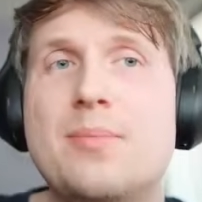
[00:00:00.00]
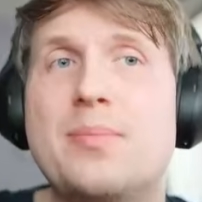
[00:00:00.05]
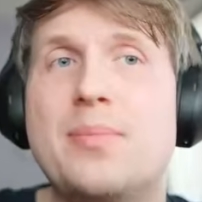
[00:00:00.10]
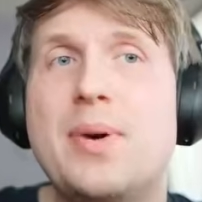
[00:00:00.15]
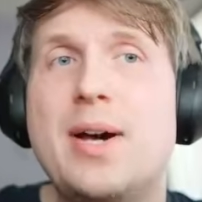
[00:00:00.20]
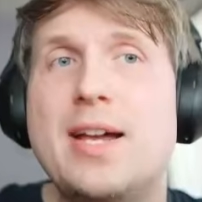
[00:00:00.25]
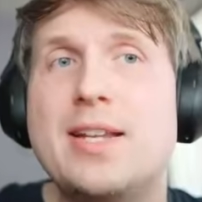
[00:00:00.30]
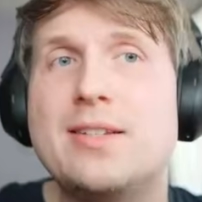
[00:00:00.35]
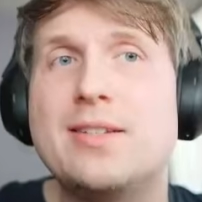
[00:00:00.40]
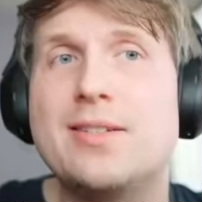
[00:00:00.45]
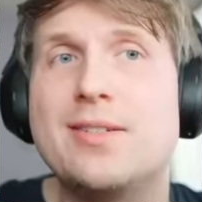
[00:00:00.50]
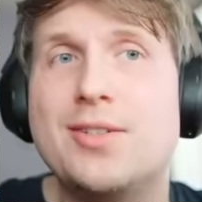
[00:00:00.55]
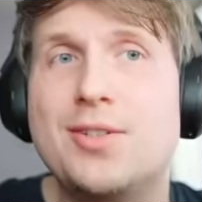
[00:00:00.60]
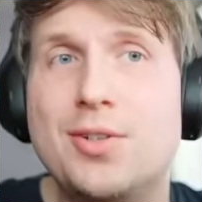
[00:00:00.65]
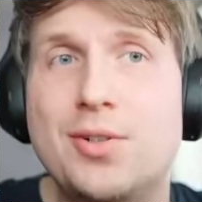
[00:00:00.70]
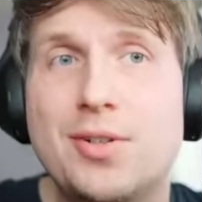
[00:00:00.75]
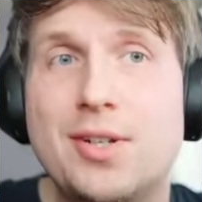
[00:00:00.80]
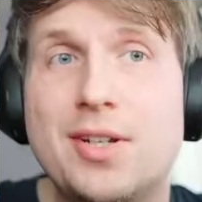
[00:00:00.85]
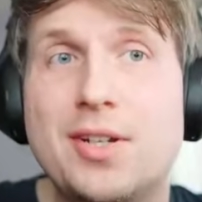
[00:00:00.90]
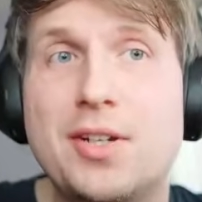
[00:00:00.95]
but
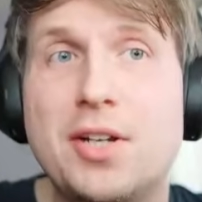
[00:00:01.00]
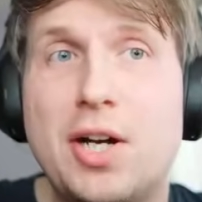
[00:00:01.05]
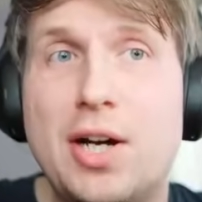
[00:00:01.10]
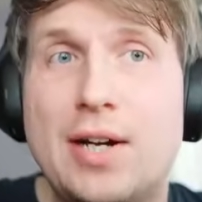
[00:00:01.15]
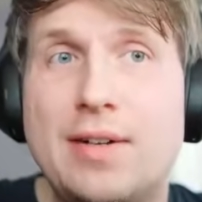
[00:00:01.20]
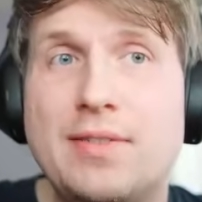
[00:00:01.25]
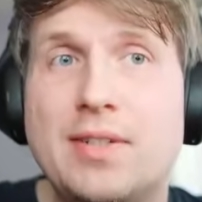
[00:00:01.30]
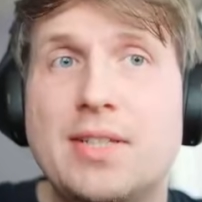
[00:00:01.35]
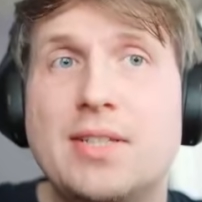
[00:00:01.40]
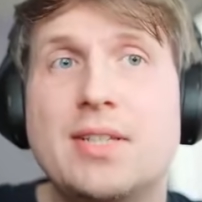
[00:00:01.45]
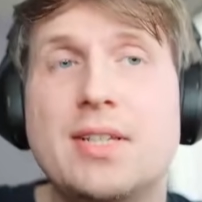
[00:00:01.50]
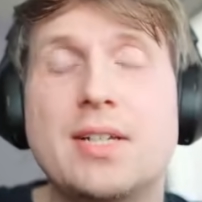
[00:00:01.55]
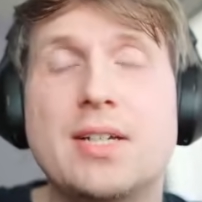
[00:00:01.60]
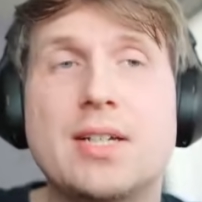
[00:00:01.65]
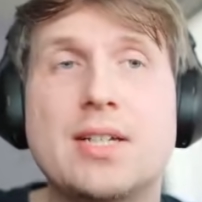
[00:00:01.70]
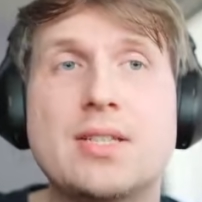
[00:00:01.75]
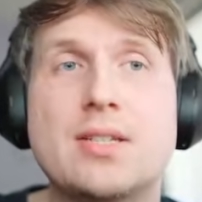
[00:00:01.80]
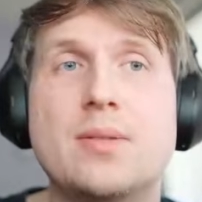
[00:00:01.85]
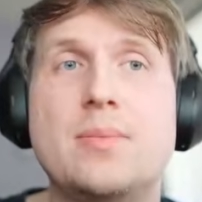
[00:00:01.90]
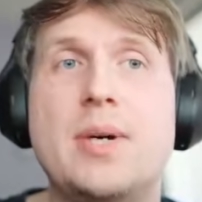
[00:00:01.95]
you can obviously
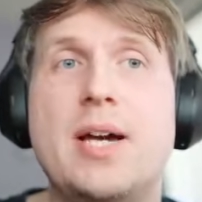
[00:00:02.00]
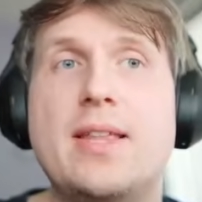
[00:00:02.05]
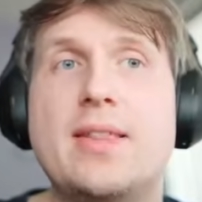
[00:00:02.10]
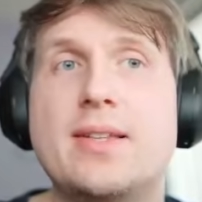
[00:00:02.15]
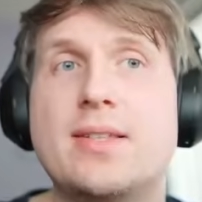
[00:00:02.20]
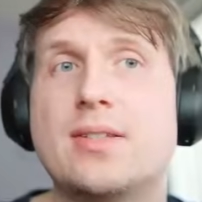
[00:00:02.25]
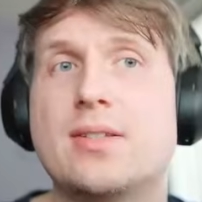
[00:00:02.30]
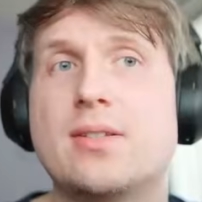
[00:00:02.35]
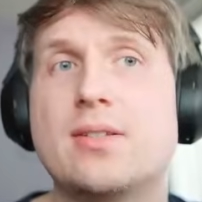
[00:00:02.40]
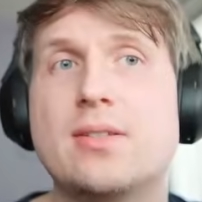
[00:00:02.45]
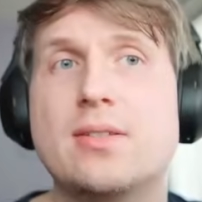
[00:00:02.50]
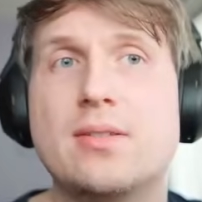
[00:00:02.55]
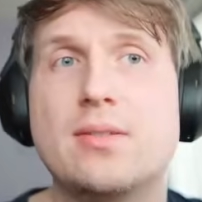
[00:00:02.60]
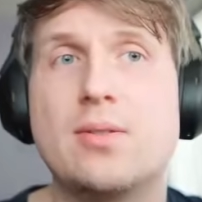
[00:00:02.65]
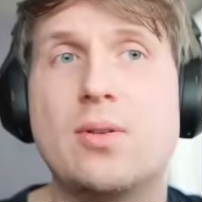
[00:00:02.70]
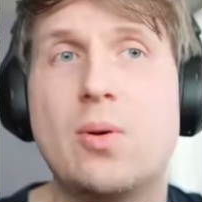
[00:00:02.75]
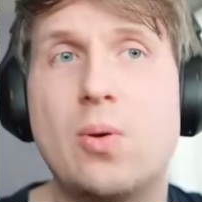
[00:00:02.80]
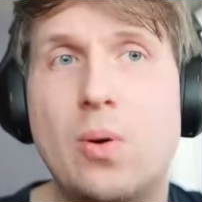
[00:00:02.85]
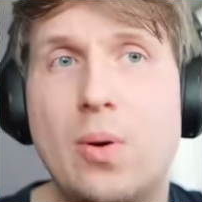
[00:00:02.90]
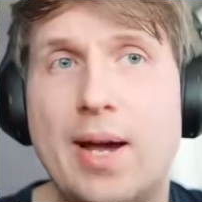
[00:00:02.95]
customize this
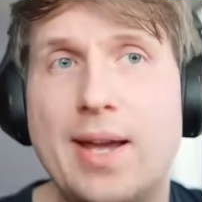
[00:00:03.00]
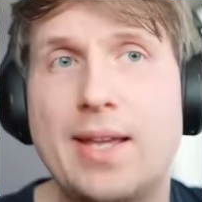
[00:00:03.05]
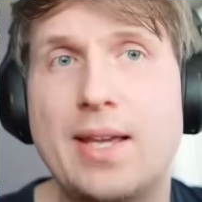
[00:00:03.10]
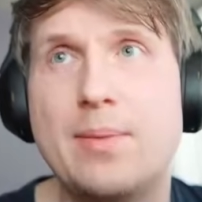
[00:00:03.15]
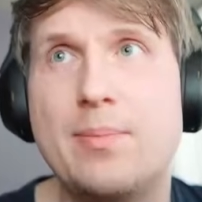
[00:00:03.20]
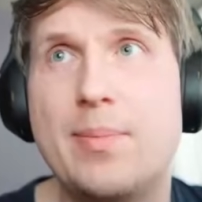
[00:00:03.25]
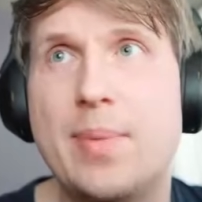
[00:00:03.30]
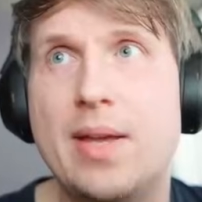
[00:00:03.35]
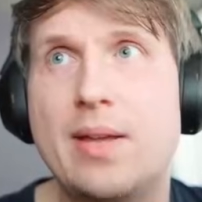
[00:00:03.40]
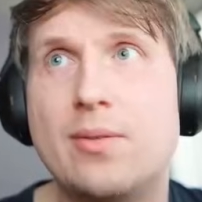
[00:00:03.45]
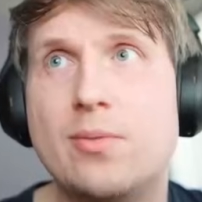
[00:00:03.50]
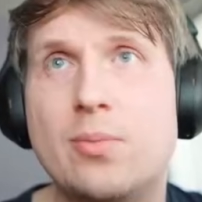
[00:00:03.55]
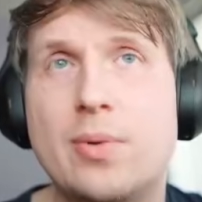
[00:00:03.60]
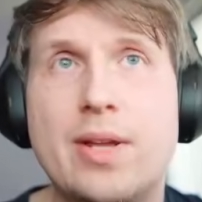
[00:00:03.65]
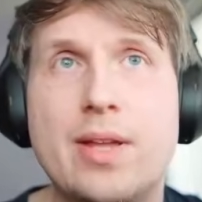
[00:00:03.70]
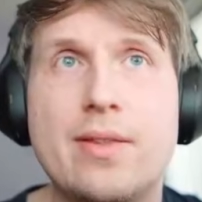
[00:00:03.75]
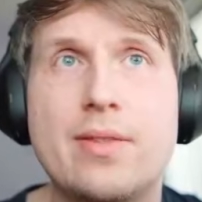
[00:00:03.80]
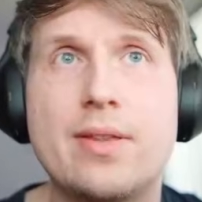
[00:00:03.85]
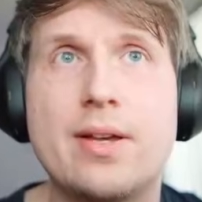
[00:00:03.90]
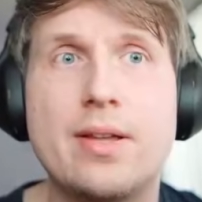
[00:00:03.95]
quite a bit
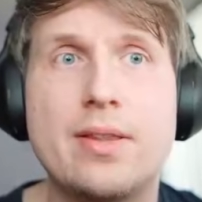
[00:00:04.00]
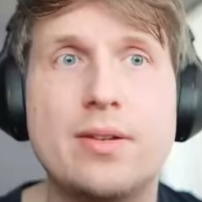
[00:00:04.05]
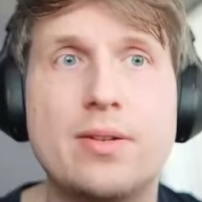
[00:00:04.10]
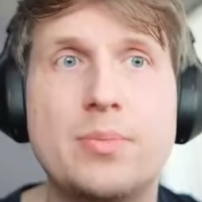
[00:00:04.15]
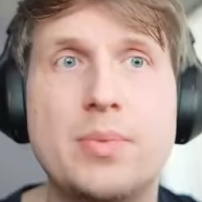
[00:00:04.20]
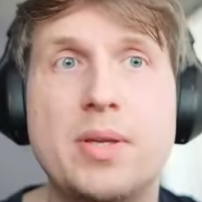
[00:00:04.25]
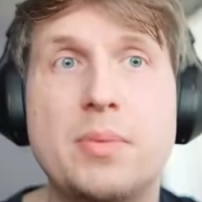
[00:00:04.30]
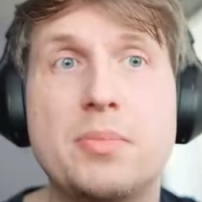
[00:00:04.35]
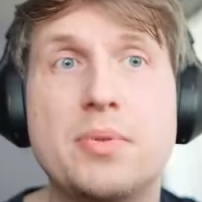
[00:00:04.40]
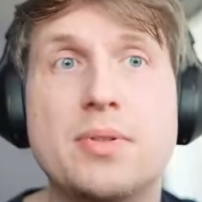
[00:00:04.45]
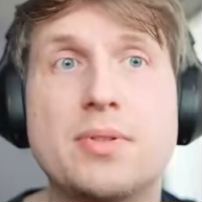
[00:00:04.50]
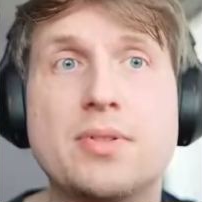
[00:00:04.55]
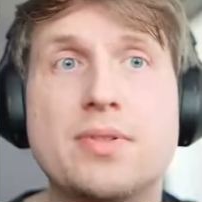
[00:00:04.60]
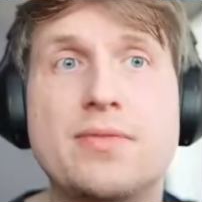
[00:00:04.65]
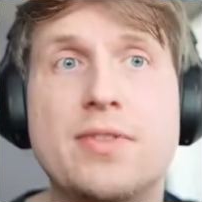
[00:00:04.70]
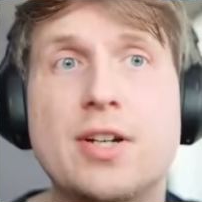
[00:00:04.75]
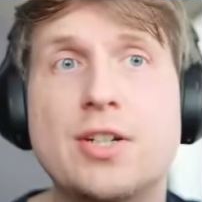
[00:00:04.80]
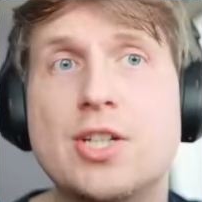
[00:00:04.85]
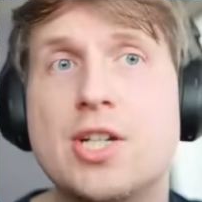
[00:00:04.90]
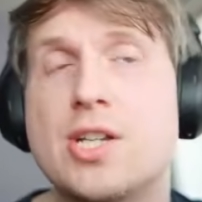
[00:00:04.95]
with other people's
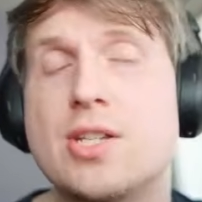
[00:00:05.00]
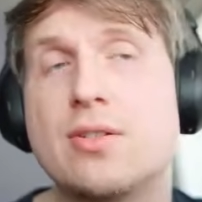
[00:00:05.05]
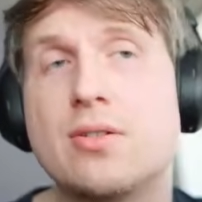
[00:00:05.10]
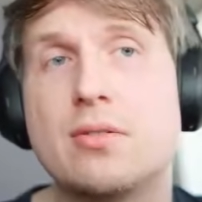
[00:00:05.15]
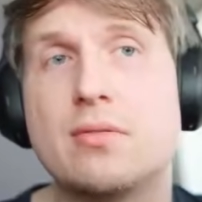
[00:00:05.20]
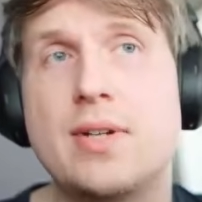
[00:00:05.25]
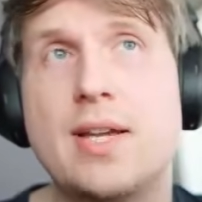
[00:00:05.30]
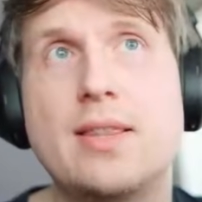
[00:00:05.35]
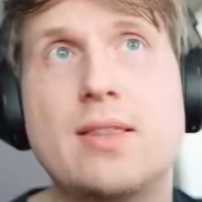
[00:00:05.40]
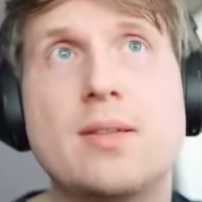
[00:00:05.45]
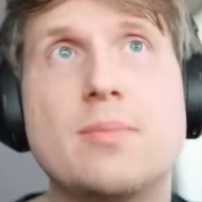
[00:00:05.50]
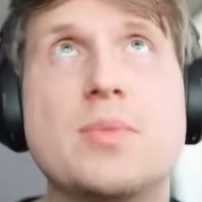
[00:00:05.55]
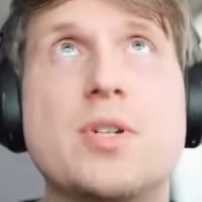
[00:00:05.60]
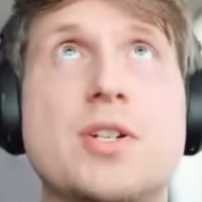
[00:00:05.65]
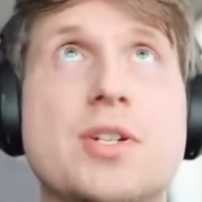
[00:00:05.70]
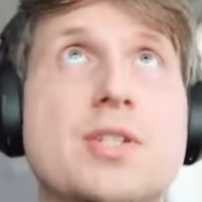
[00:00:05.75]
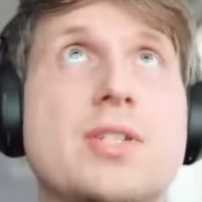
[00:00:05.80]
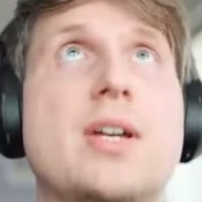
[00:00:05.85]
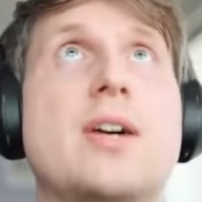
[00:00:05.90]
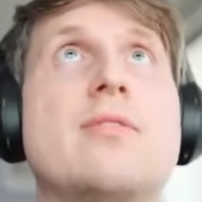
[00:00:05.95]
functions or write them
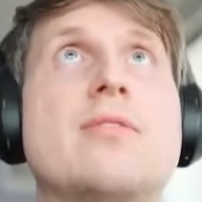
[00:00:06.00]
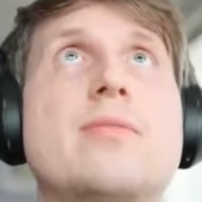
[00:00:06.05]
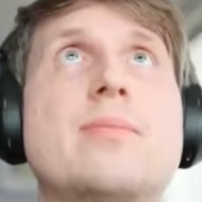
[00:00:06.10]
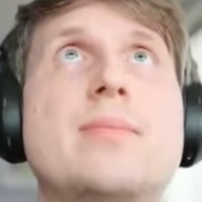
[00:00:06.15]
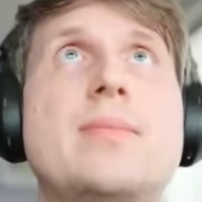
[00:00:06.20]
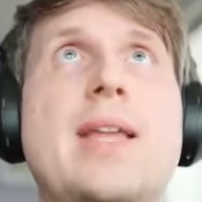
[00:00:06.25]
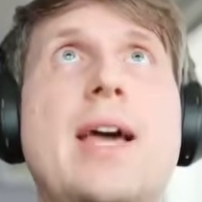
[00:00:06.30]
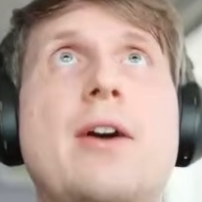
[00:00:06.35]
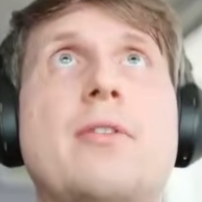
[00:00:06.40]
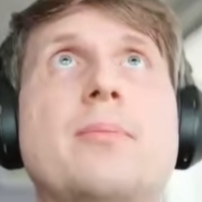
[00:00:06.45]
yourself. Now,